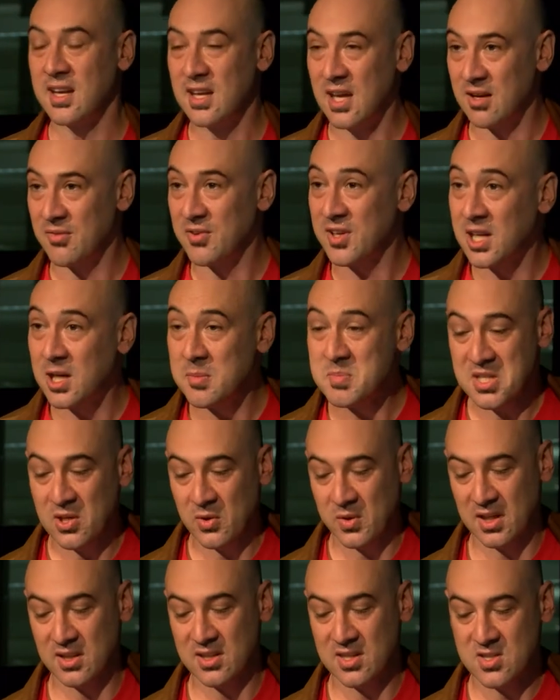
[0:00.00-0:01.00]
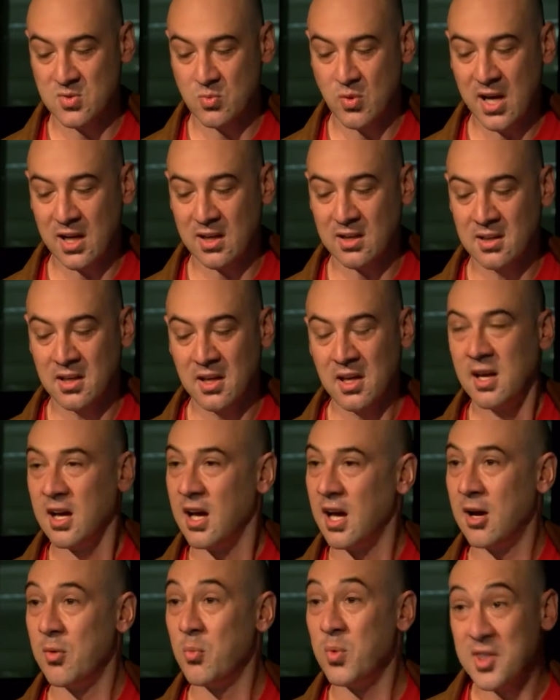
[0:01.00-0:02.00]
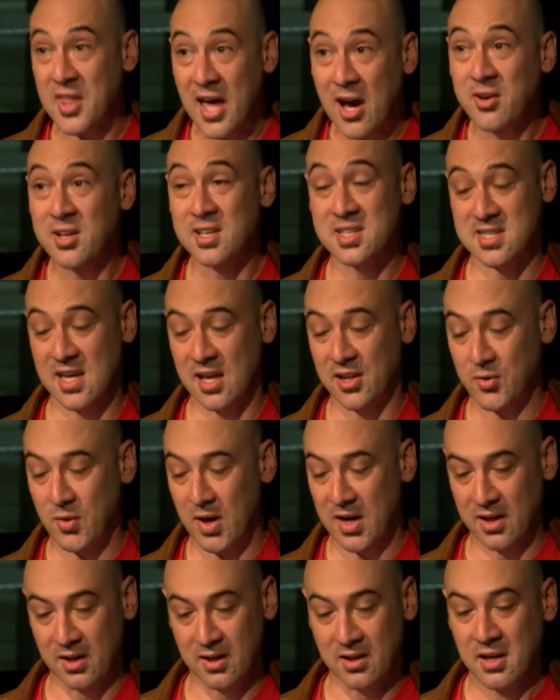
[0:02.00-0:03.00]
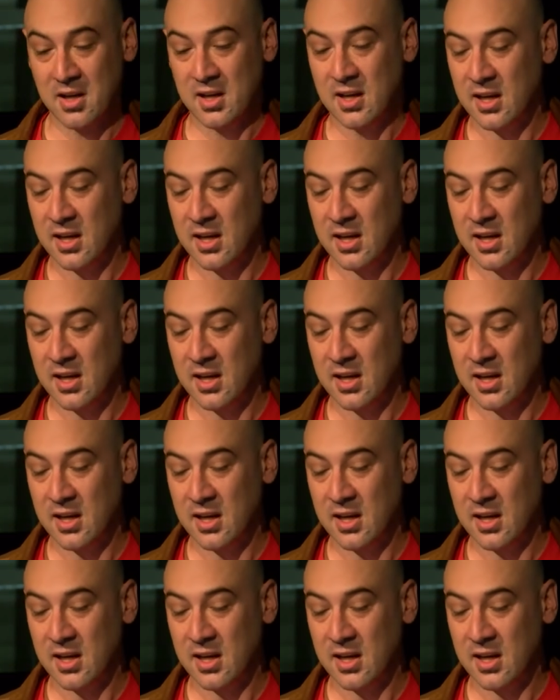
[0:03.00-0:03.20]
And if it keeps going at this rate uh, without accelerating,